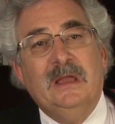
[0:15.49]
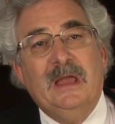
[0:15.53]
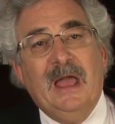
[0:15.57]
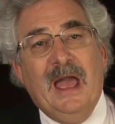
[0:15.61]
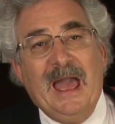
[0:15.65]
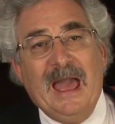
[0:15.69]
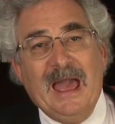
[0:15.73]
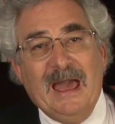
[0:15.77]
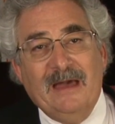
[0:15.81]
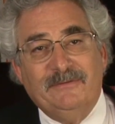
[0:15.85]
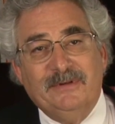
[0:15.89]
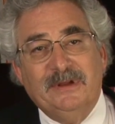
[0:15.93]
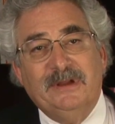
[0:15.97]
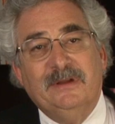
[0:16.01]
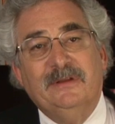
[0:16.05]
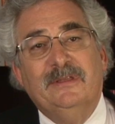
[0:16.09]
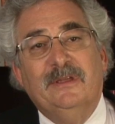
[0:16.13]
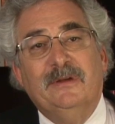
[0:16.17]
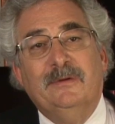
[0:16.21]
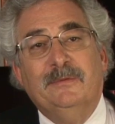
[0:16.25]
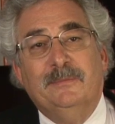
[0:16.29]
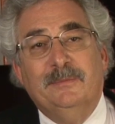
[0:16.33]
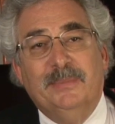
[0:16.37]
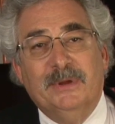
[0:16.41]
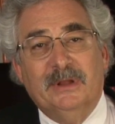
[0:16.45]
Having
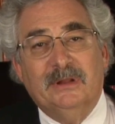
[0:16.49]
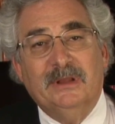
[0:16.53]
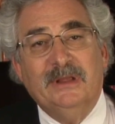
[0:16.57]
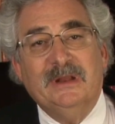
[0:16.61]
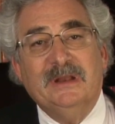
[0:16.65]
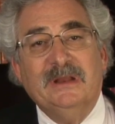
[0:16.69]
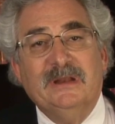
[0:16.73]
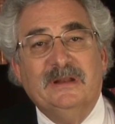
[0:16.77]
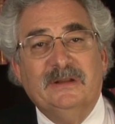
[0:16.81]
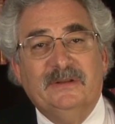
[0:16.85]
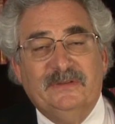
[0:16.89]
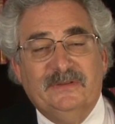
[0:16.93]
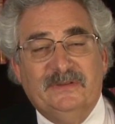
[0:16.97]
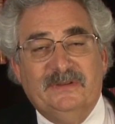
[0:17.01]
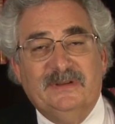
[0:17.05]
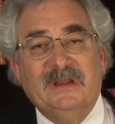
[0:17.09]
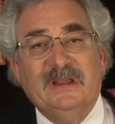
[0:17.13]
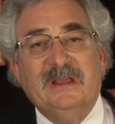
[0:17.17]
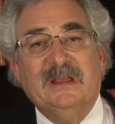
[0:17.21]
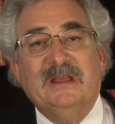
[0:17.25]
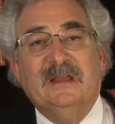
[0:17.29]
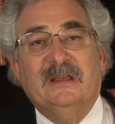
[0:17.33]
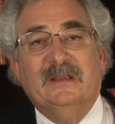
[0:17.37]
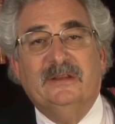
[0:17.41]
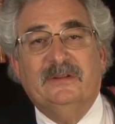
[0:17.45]
the ability to
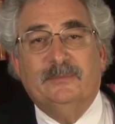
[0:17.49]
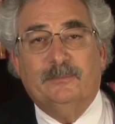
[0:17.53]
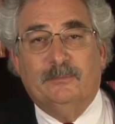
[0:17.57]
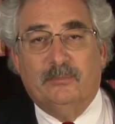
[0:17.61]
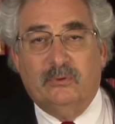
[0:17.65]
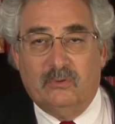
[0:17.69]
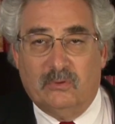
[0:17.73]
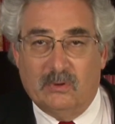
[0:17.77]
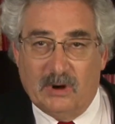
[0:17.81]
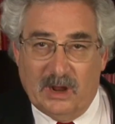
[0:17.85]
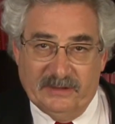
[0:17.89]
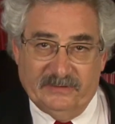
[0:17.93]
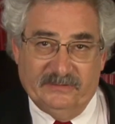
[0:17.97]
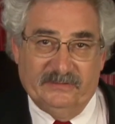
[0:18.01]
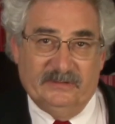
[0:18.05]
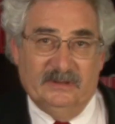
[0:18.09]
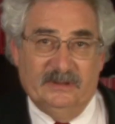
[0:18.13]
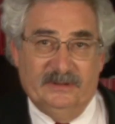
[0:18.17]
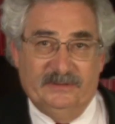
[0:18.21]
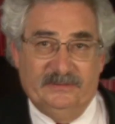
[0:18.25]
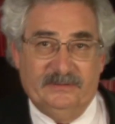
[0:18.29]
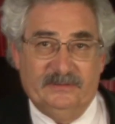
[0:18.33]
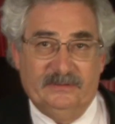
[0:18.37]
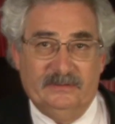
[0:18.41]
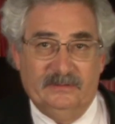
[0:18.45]
see is
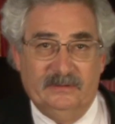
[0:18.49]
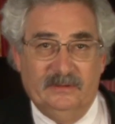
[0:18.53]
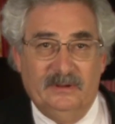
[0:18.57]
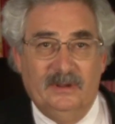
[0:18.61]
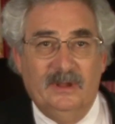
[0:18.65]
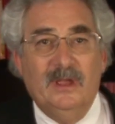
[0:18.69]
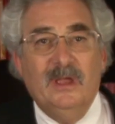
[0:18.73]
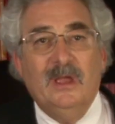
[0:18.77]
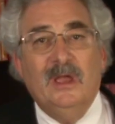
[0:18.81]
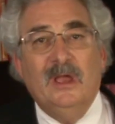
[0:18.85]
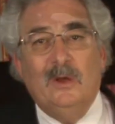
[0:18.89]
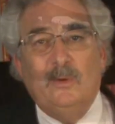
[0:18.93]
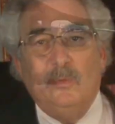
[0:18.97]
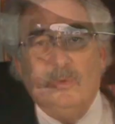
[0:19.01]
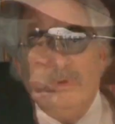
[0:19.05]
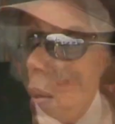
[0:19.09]
priceless. We